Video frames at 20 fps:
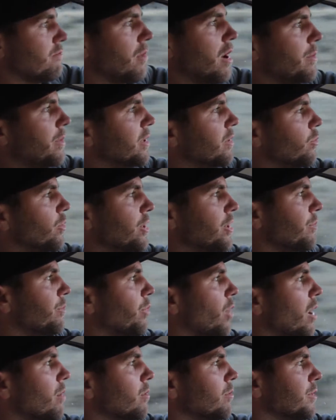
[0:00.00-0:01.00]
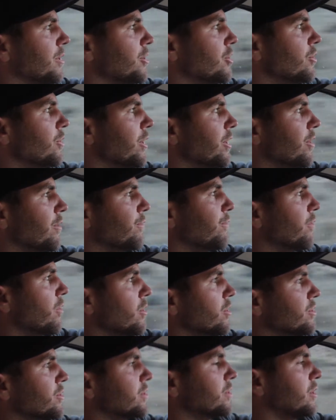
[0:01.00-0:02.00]
I mean, we could probably do it the
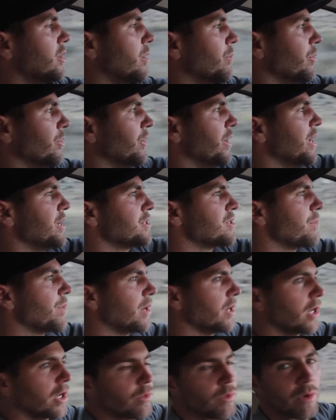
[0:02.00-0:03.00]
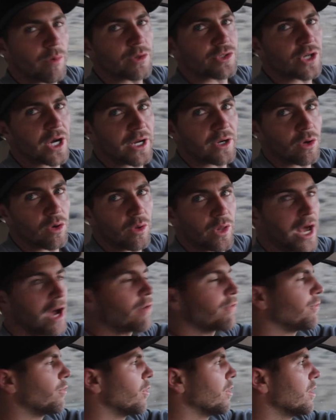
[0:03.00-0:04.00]
first couple days, depending on what we're trying to hold
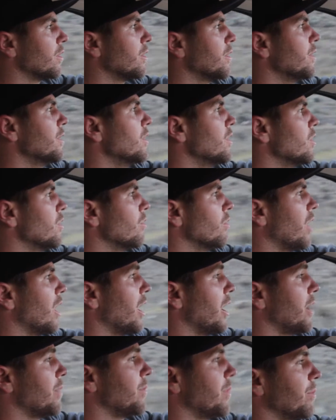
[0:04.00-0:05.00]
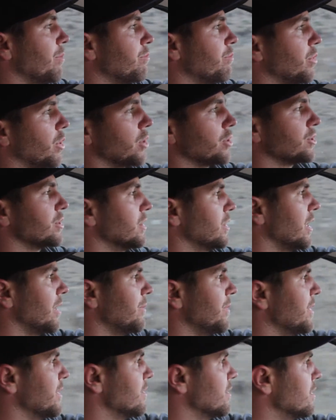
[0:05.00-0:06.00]
out for. I personally,
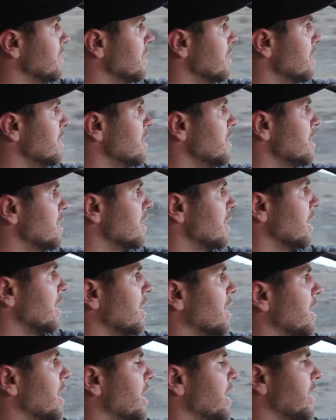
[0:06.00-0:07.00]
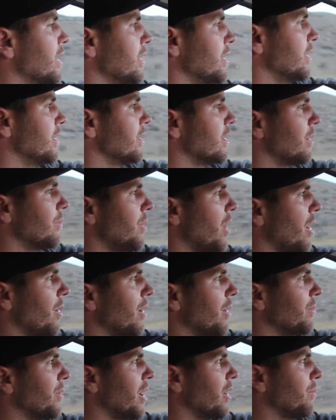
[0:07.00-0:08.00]
I mean, I I'm
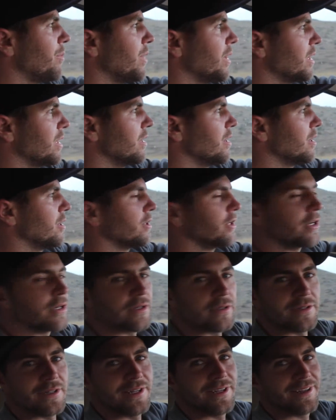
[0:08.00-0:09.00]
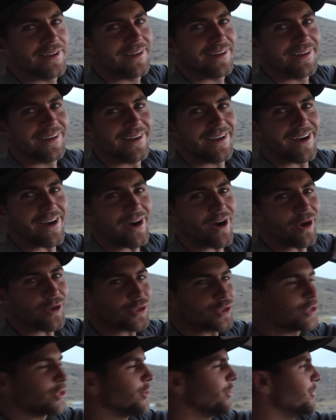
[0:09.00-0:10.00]
not I'm not a picky hunter. I'll
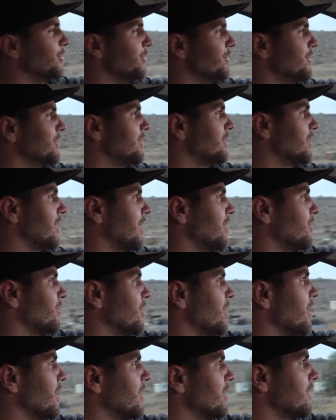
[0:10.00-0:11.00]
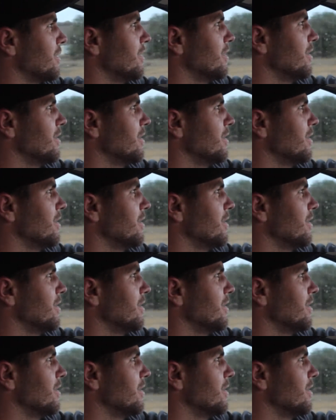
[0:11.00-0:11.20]
shoot. I don't care.